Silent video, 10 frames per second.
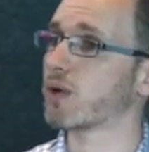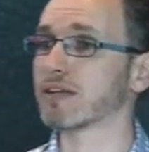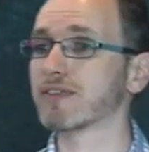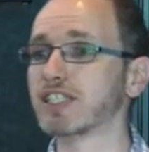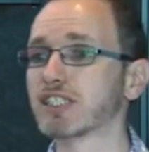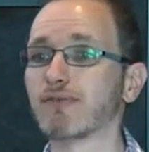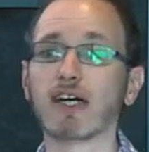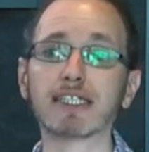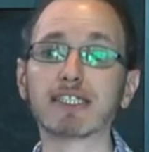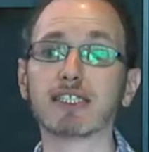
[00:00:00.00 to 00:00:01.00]
one of these
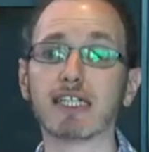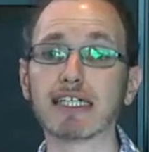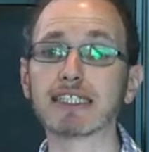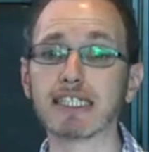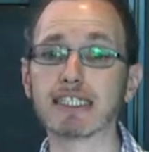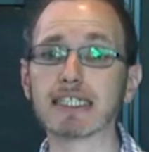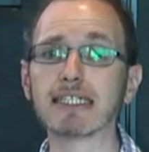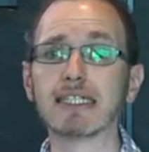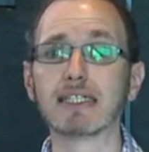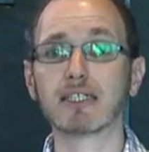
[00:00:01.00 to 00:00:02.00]
devices in our centre,
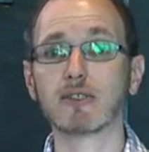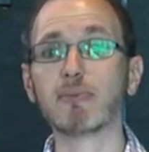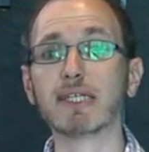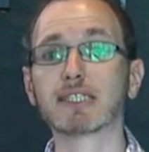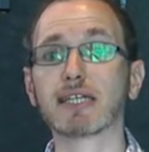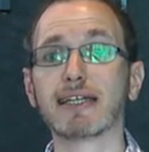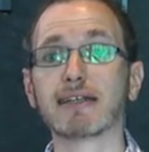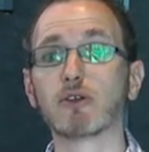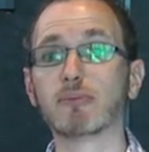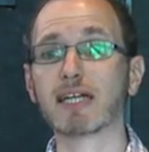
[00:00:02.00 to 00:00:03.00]
and PET
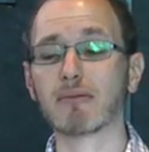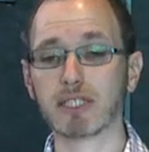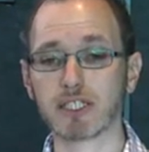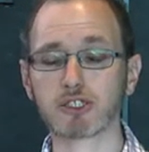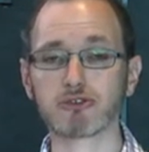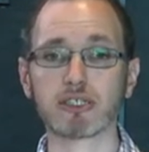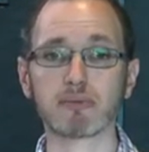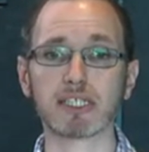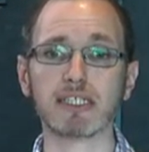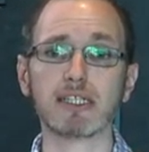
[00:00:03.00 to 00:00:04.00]
scanning will become an
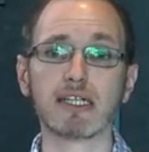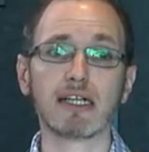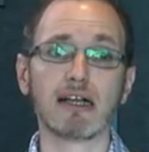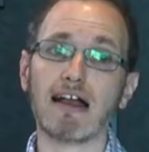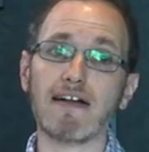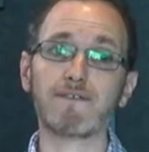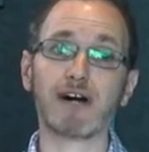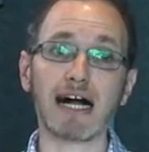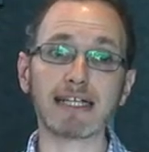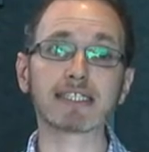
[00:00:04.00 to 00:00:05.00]
extremely uh,
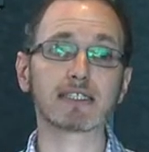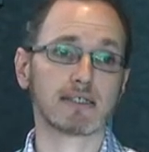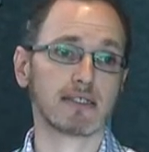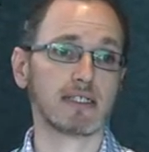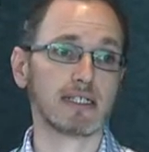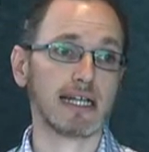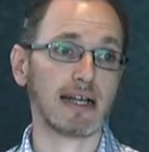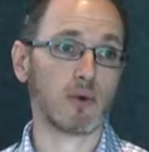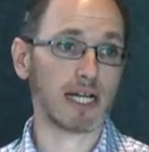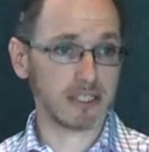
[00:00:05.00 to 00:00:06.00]
fast
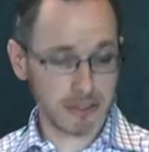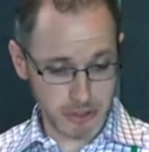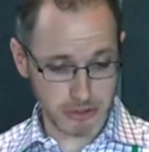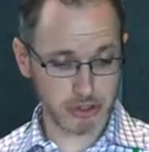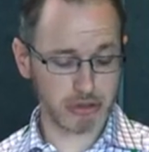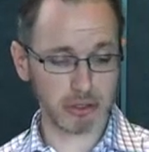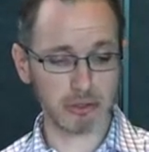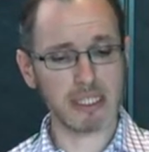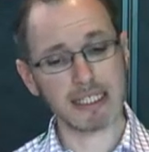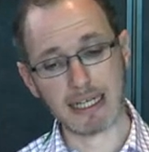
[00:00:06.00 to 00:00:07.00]
uh, way to do
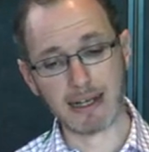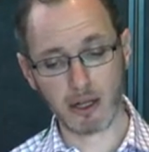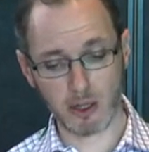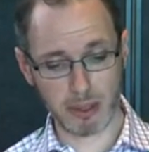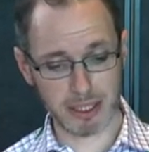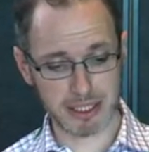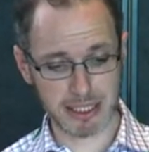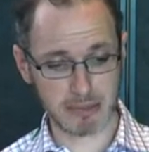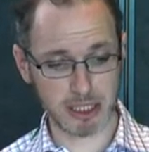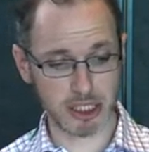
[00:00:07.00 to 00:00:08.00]
true uh, whole body
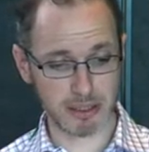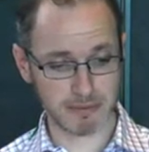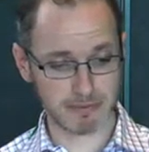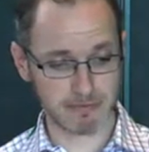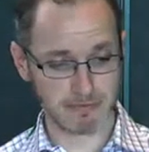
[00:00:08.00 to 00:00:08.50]
imaging.